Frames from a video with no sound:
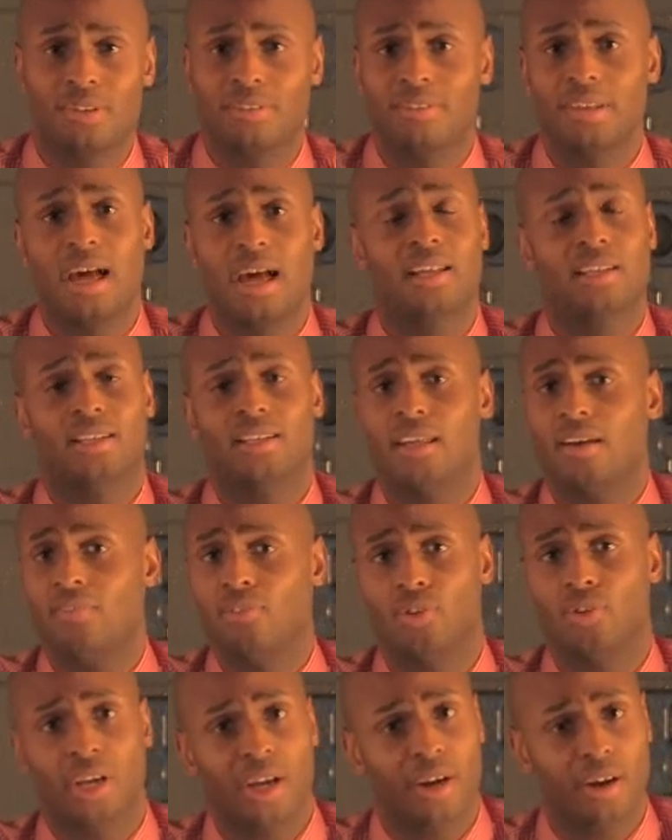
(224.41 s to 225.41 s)
the talent
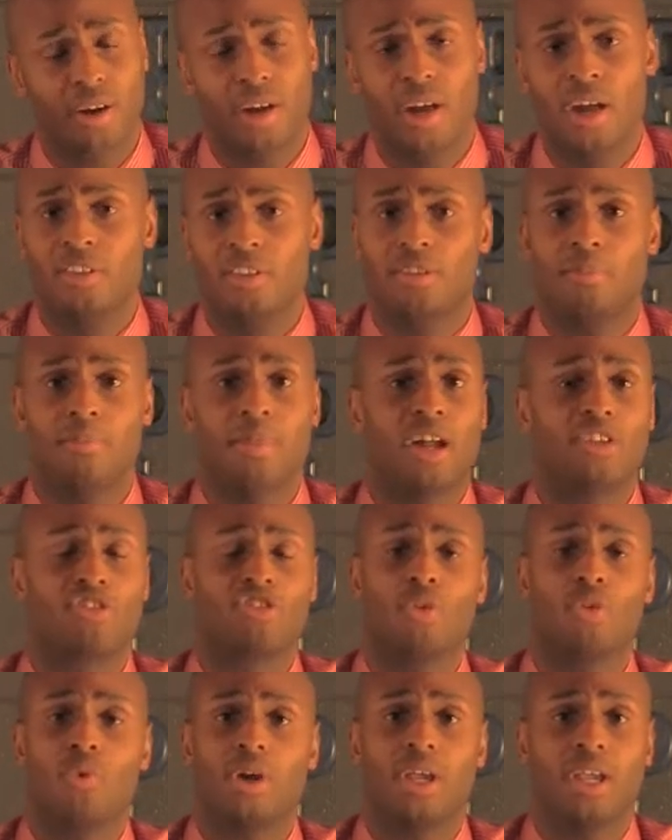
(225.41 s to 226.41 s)
level there to match
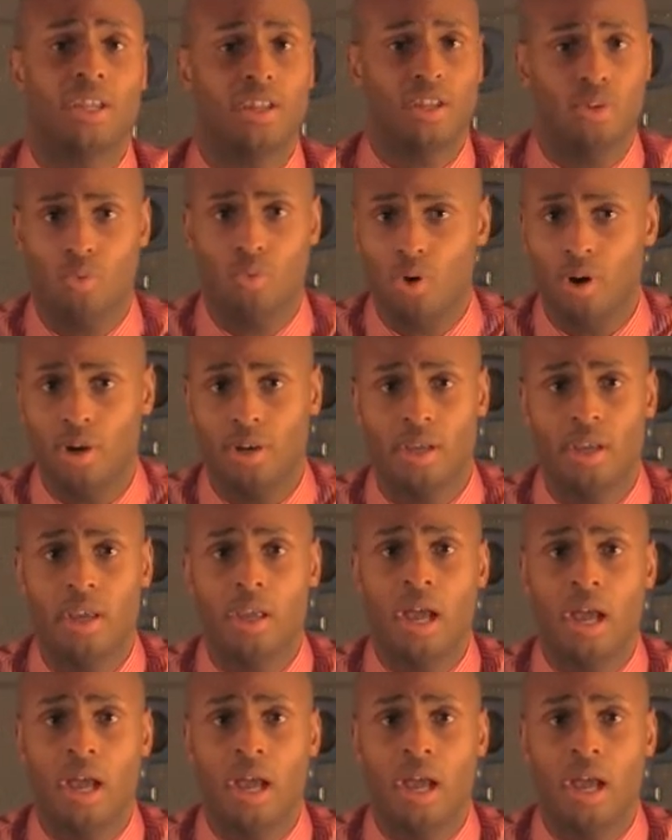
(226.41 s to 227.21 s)
up with anyone.